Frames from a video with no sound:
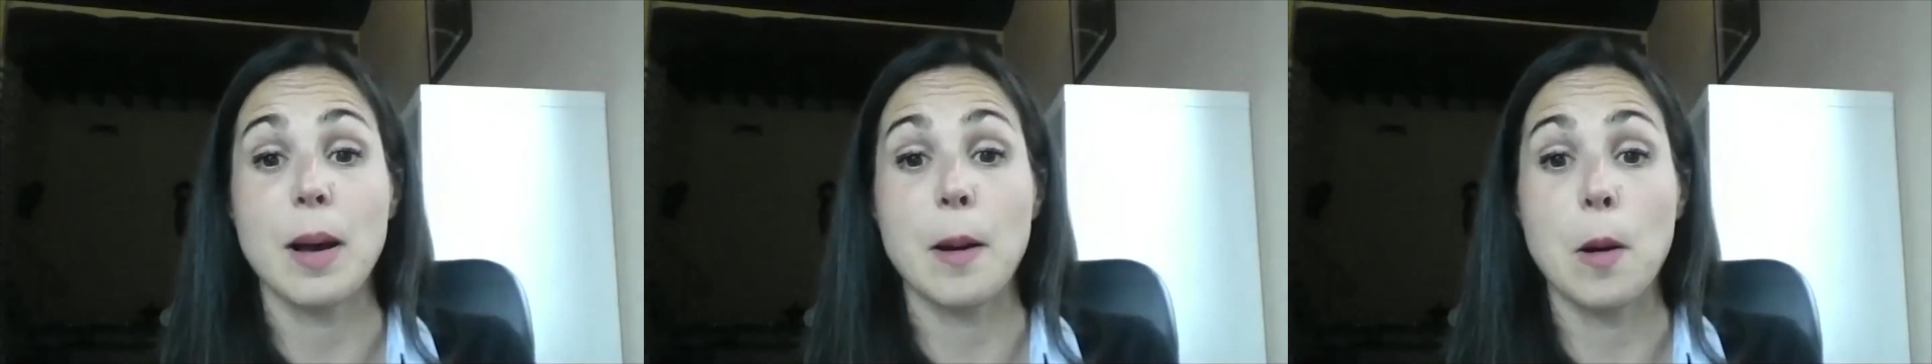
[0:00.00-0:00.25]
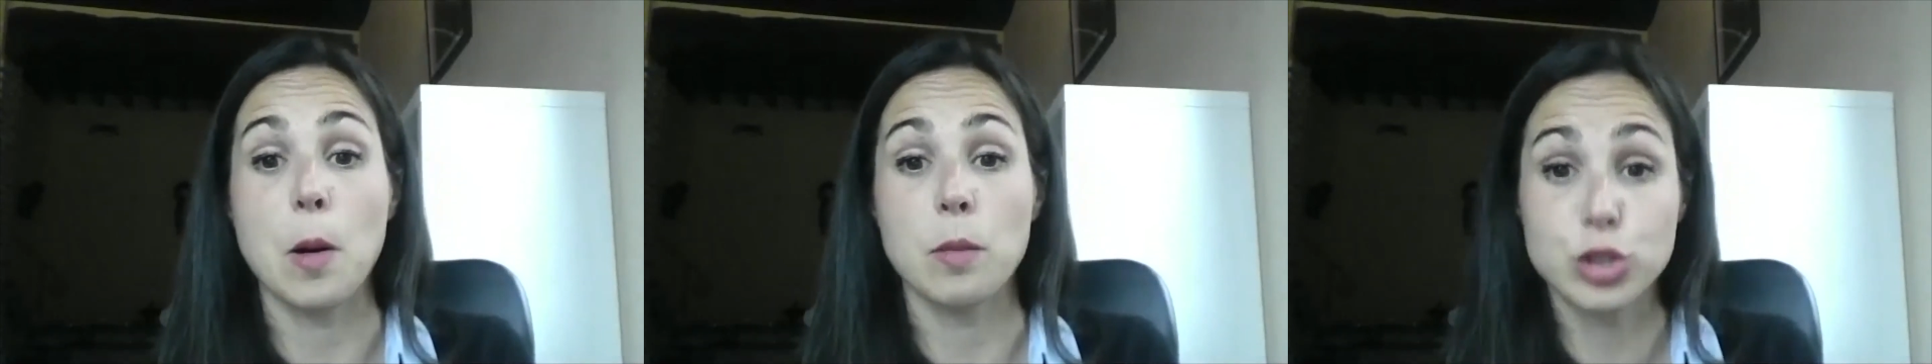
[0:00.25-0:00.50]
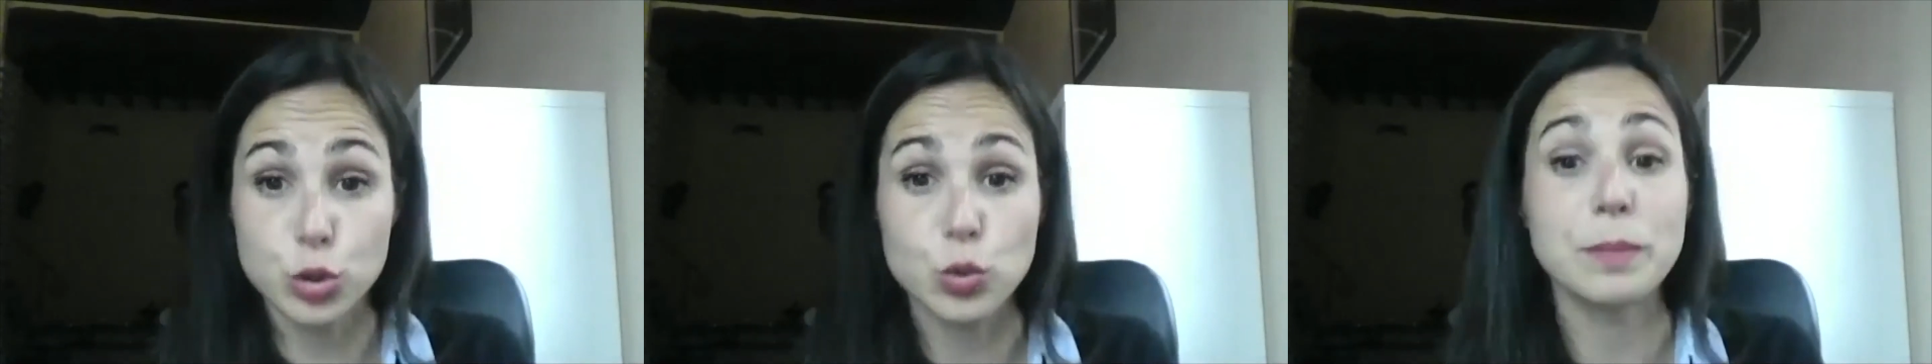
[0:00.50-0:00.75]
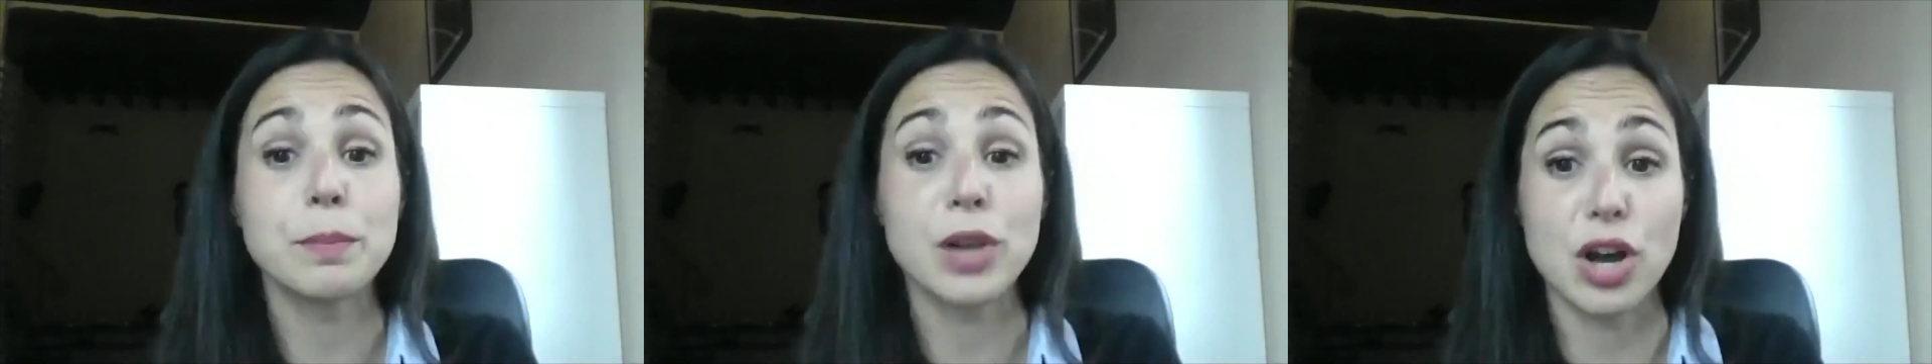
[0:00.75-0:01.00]
or uh,
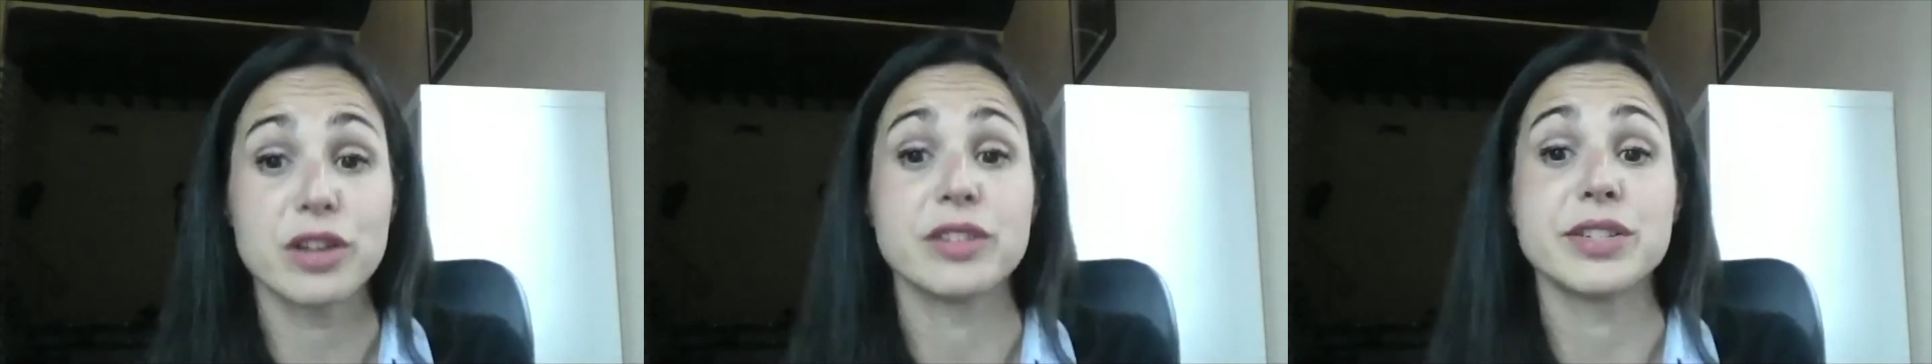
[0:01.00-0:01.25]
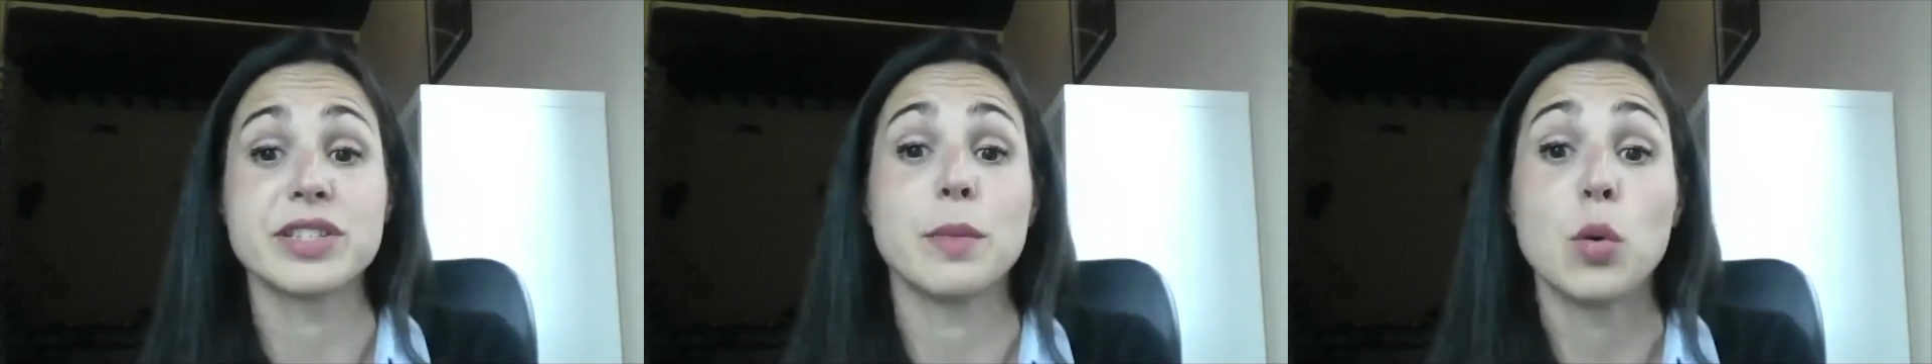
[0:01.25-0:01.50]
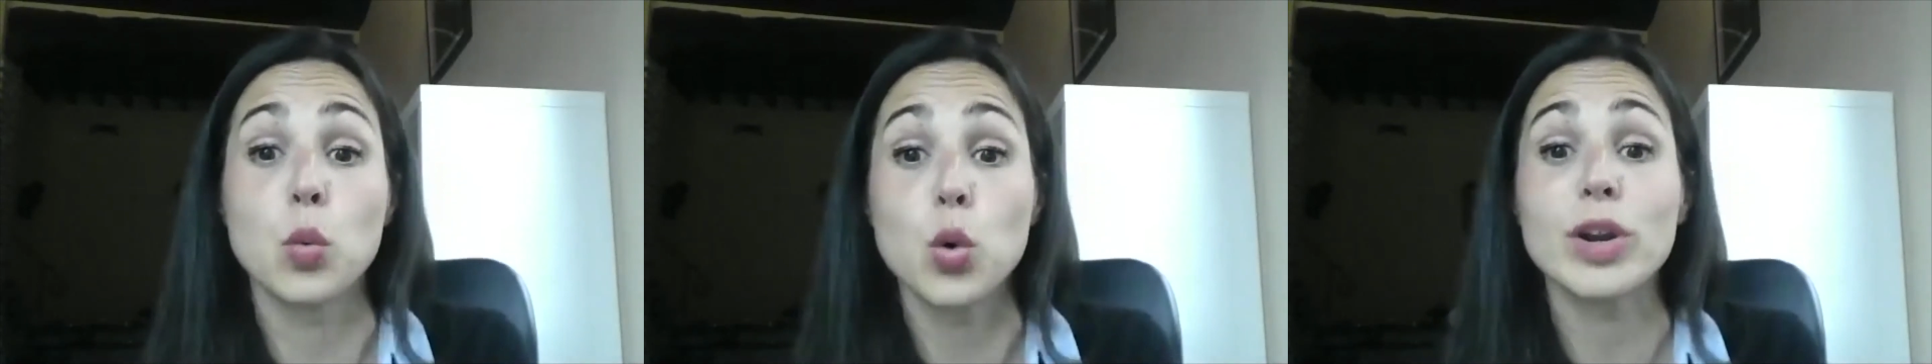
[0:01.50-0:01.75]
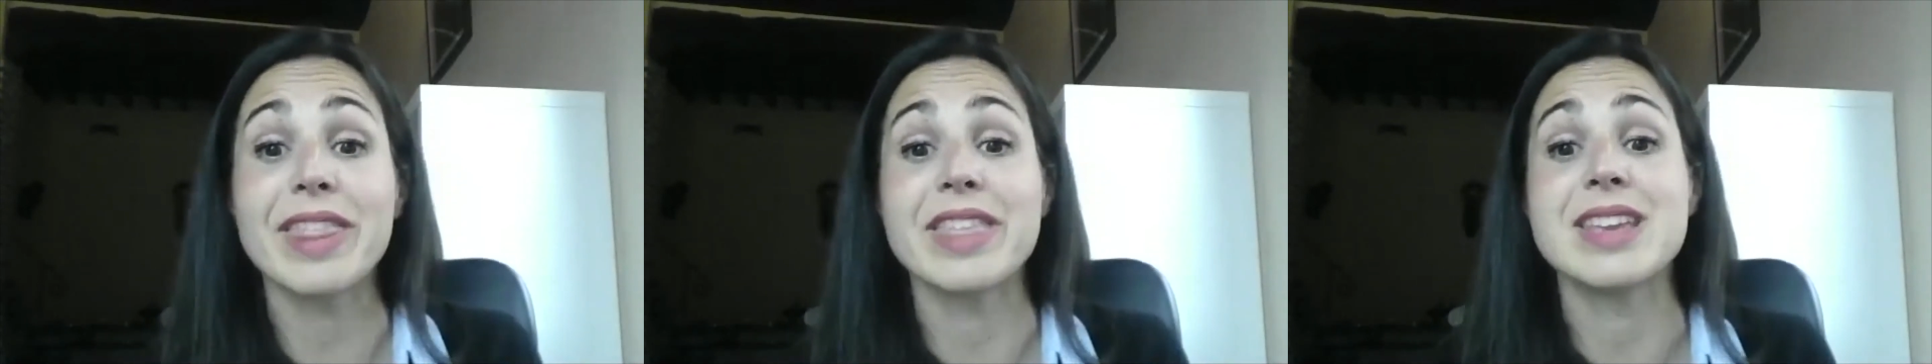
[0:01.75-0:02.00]
to employers about
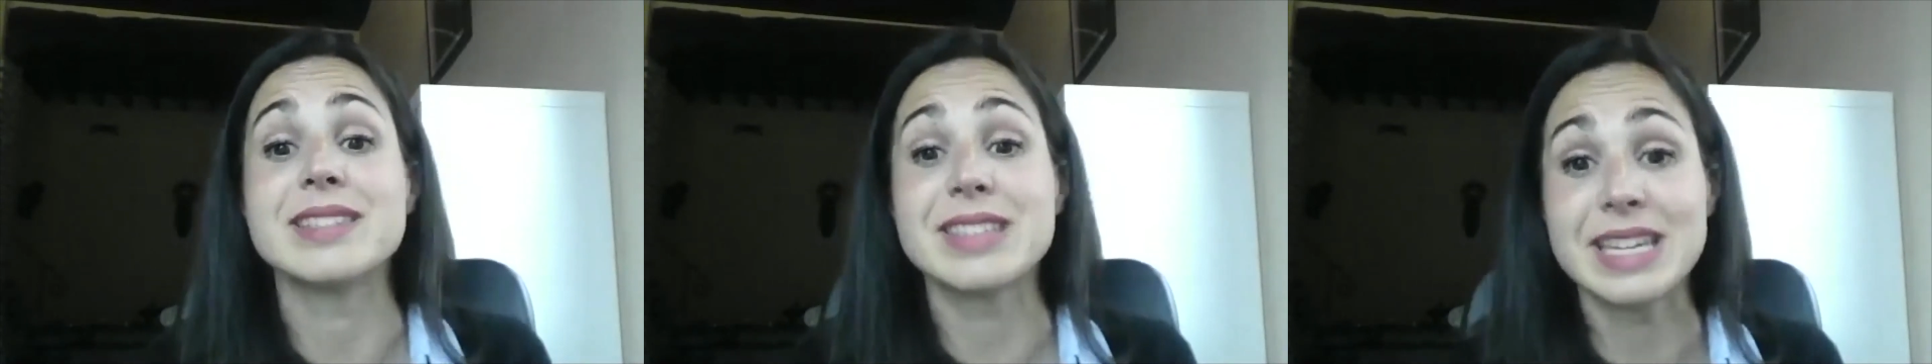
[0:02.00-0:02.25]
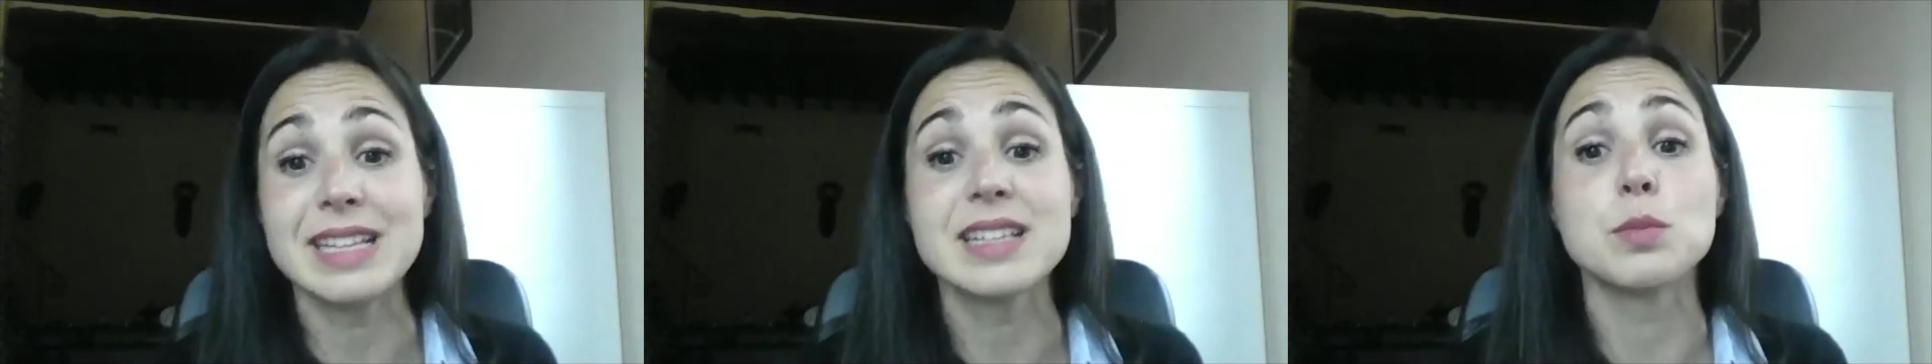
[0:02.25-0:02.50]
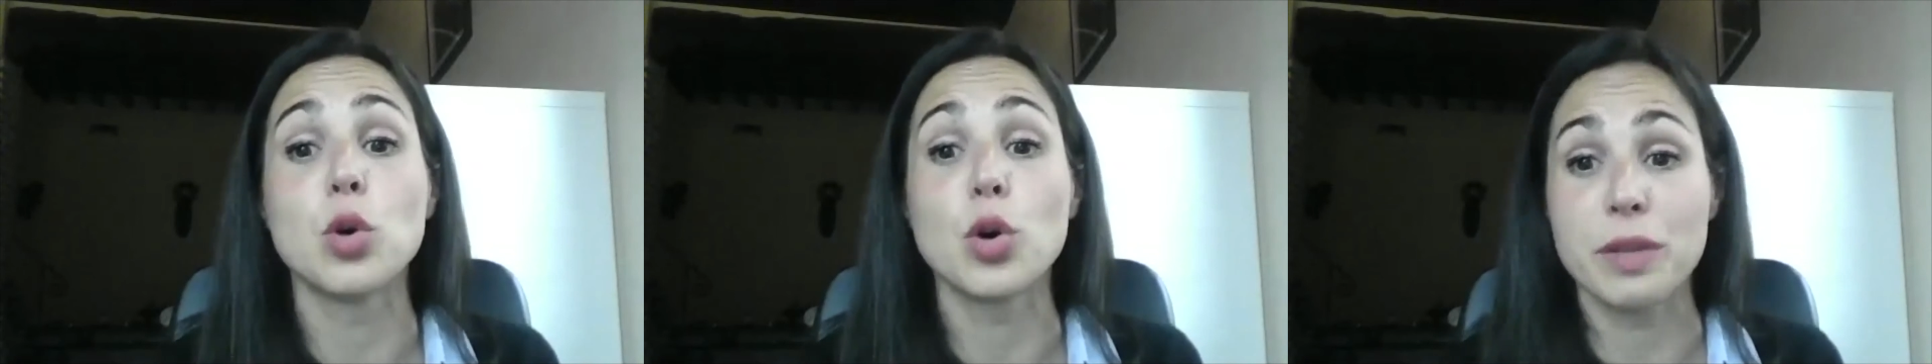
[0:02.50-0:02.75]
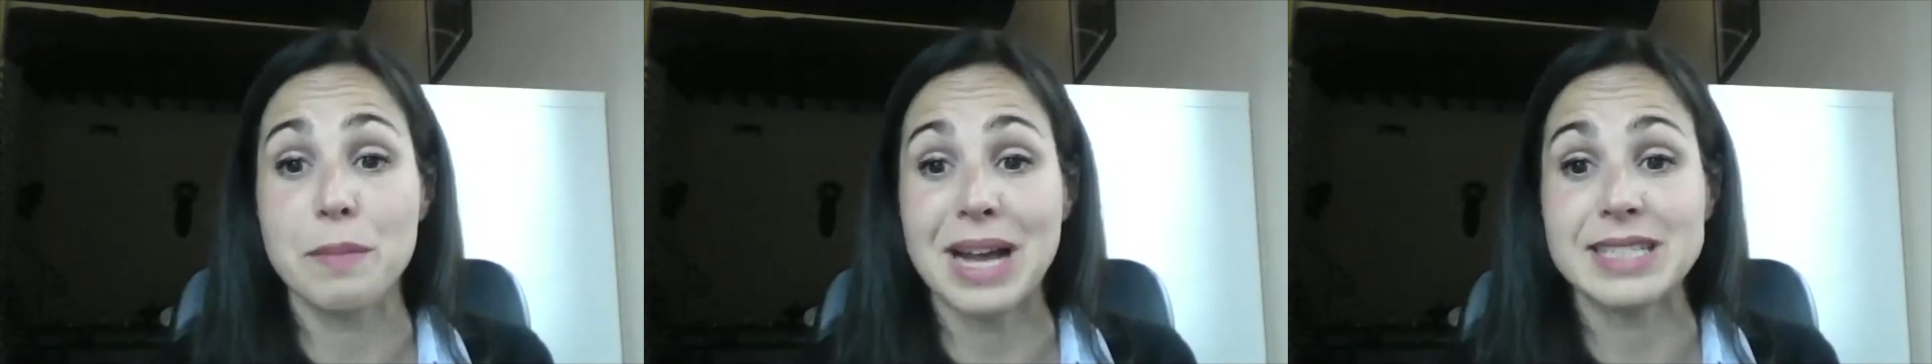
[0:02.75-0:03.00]
what are the skills
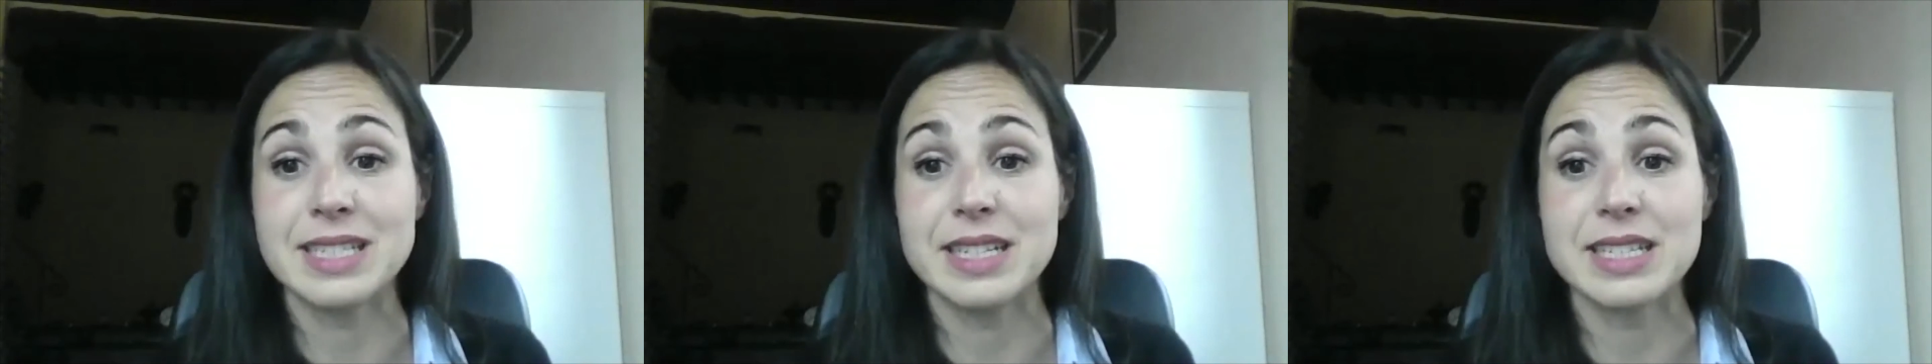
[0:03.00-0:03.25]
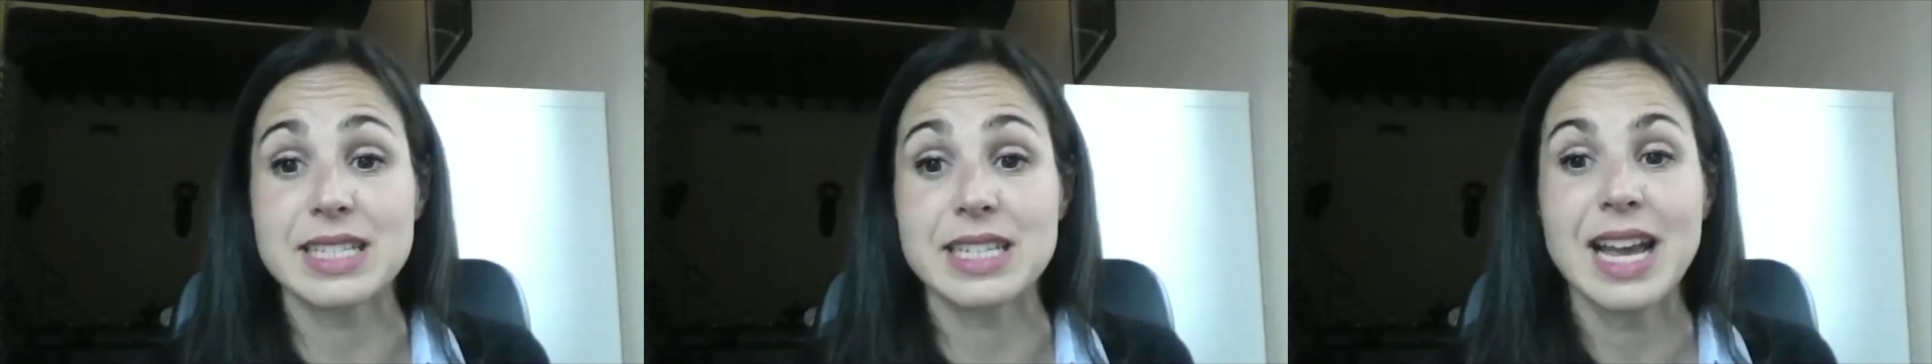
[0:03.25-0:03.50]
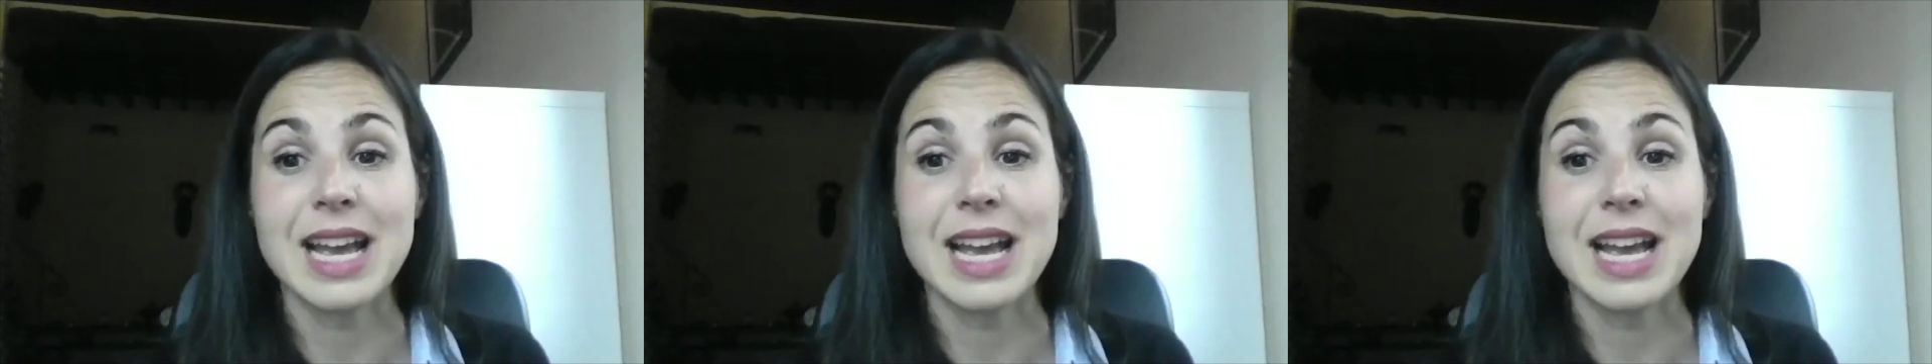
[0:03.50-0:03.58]
more demanded.